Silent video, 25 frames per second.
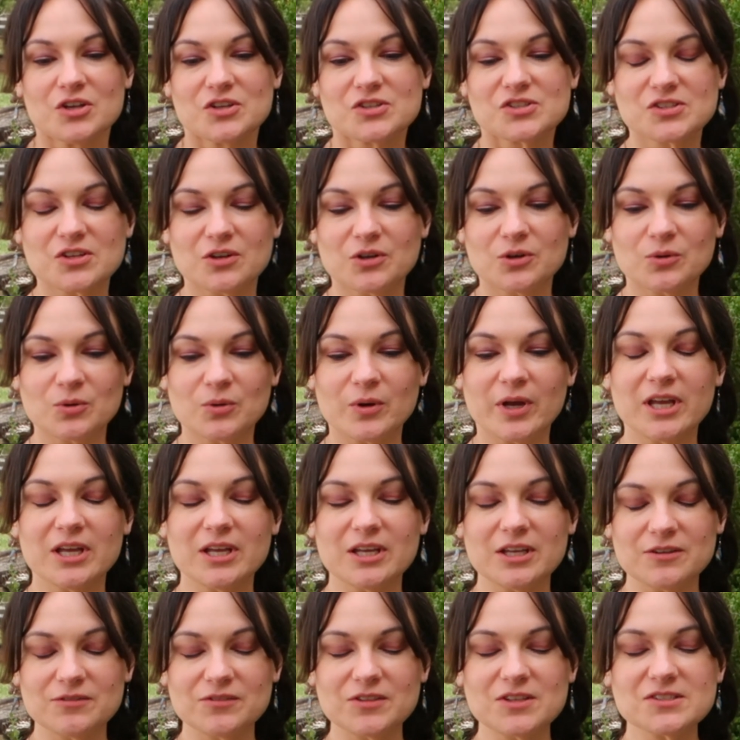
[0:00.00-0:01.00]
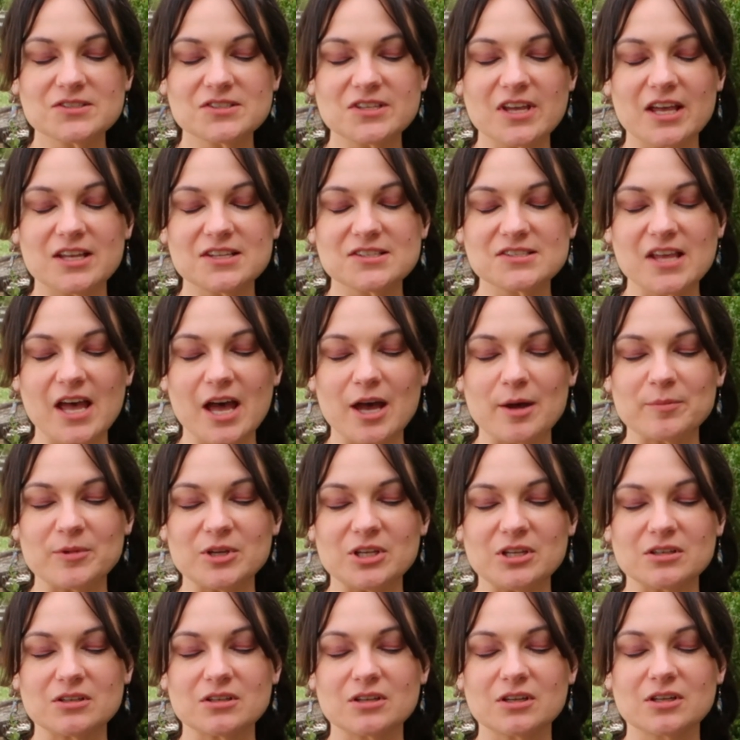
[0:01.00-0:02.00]
So if this has
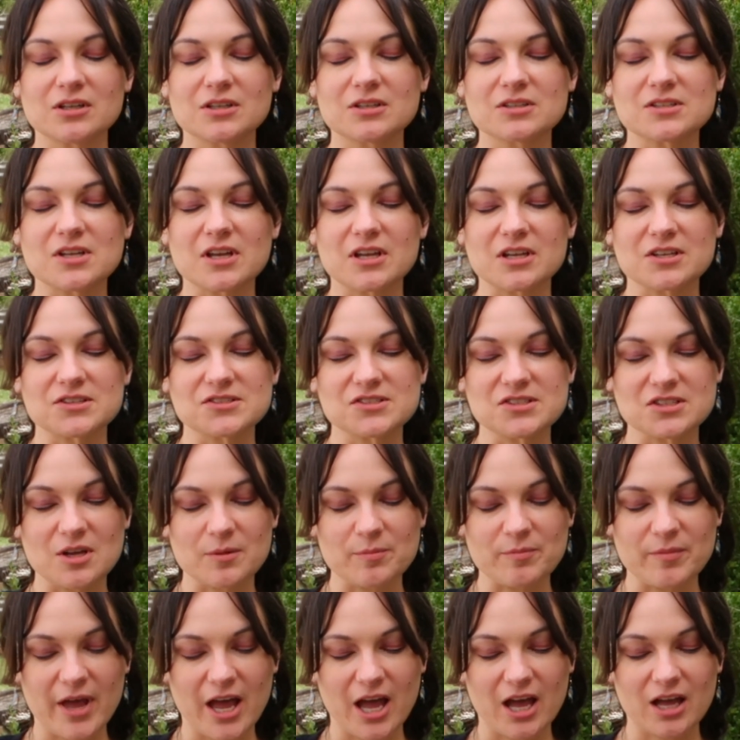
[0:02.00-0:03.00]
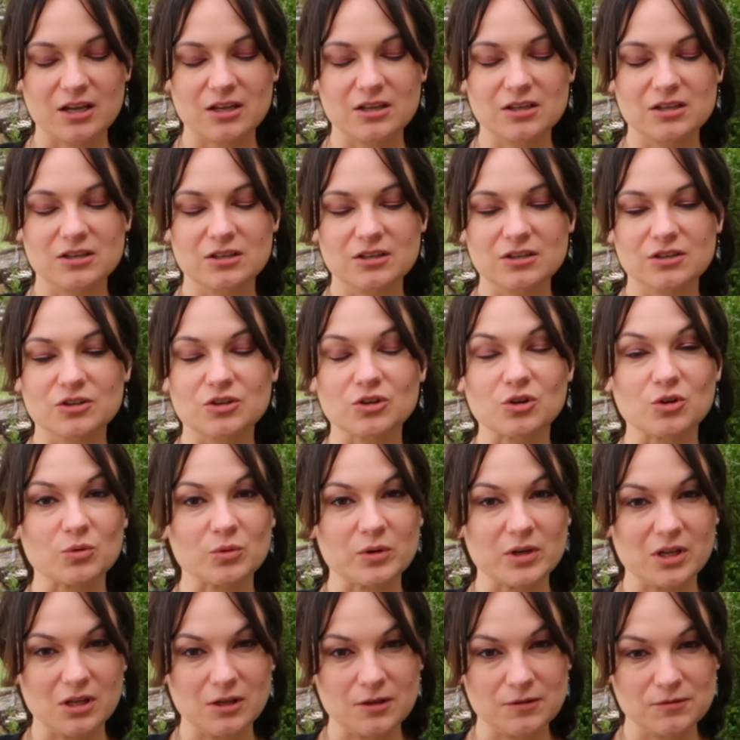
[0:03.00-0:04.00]
happened, take a step back,
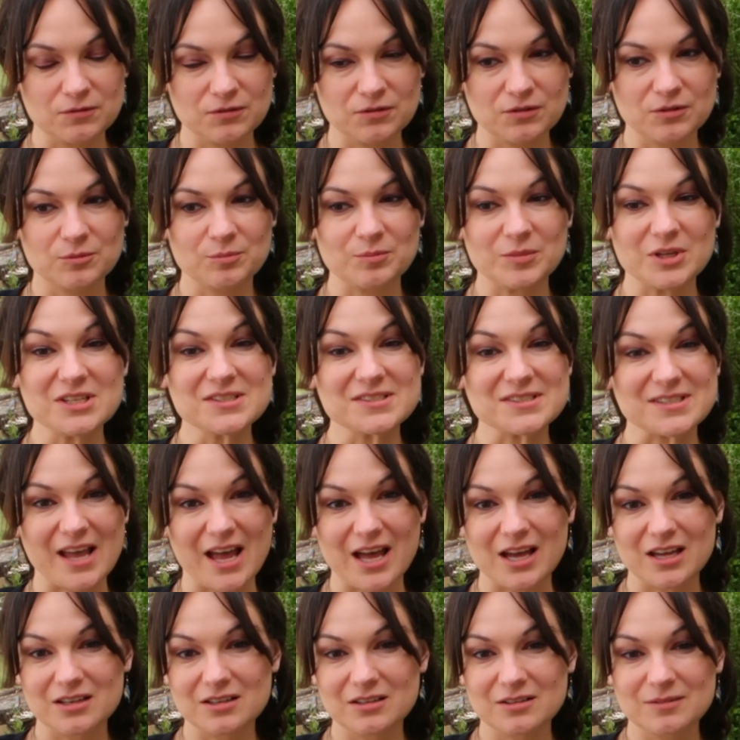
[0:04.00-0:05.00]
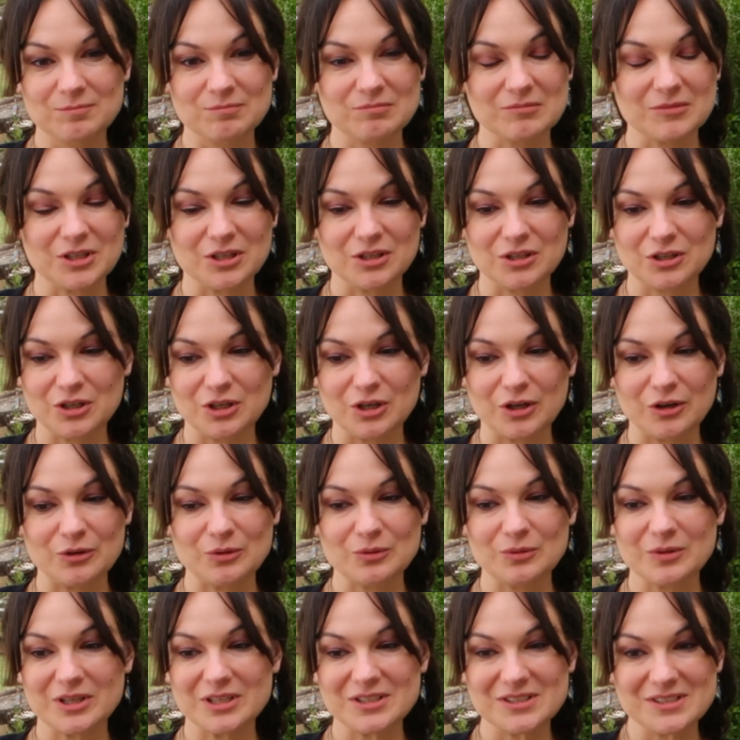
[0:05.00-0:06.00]
grieve, be sad. You
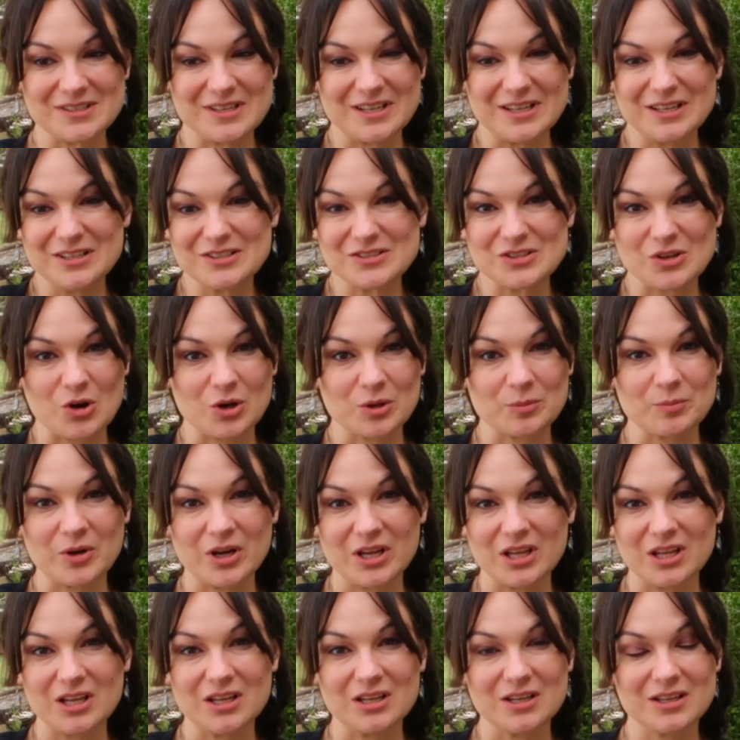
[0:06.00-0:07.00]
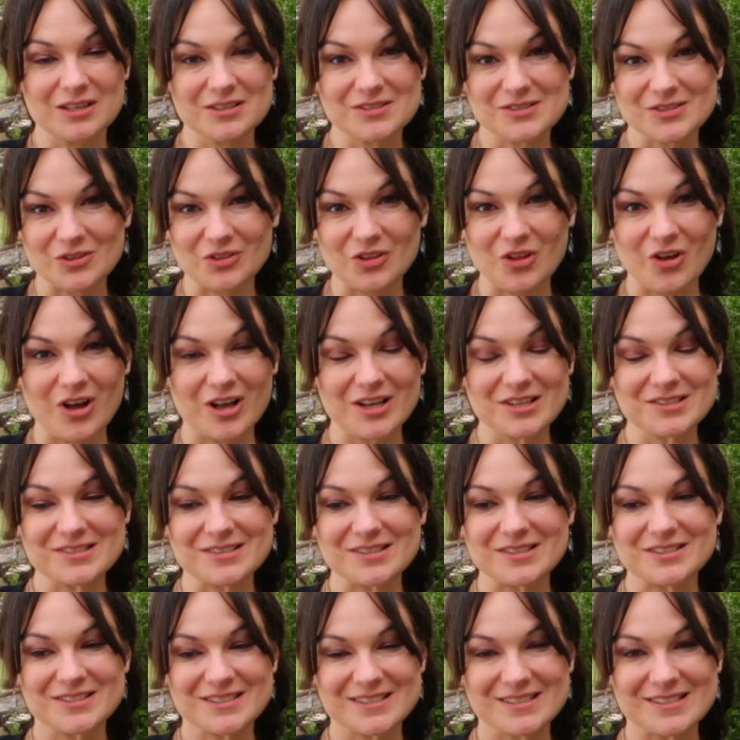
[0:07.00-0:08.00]
know, it, it is heartbreaking, it is a
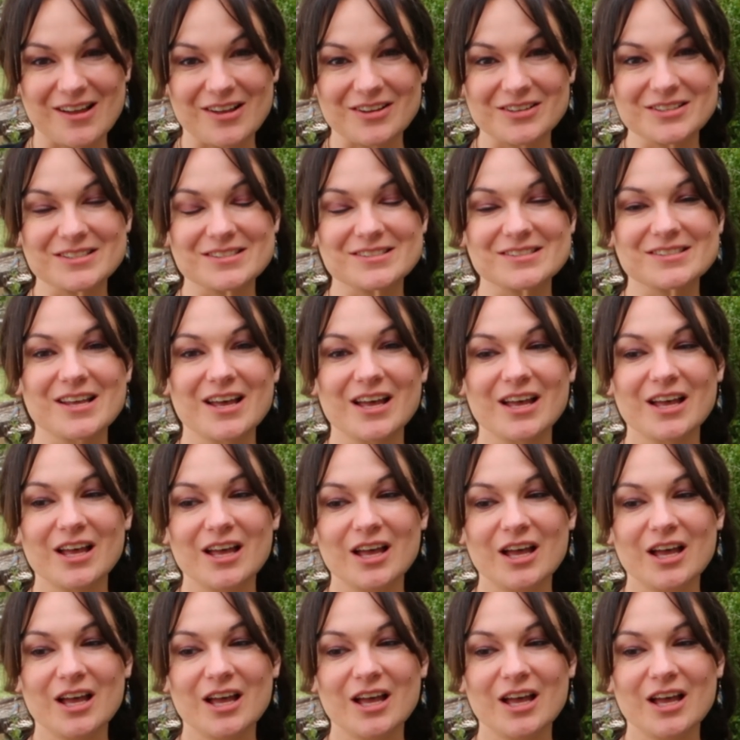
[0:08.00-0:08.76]
loss, it sucks.